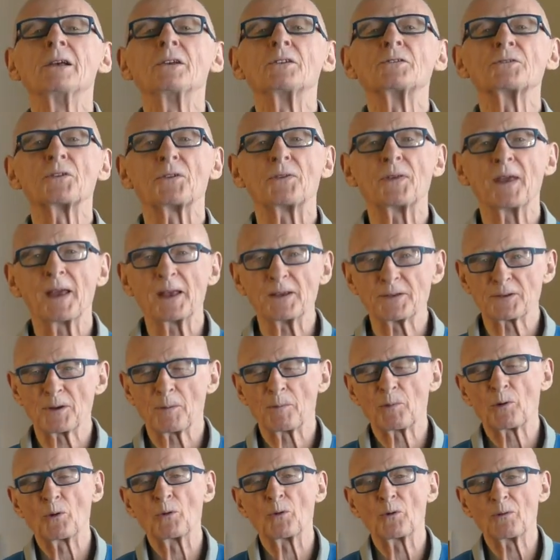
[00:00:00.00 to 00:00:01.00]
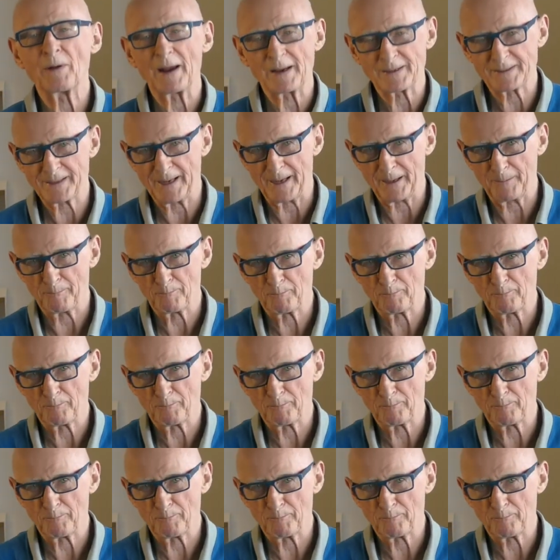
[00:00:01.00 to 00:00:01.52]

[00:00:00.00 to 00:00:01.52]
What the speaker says: so things are progressing.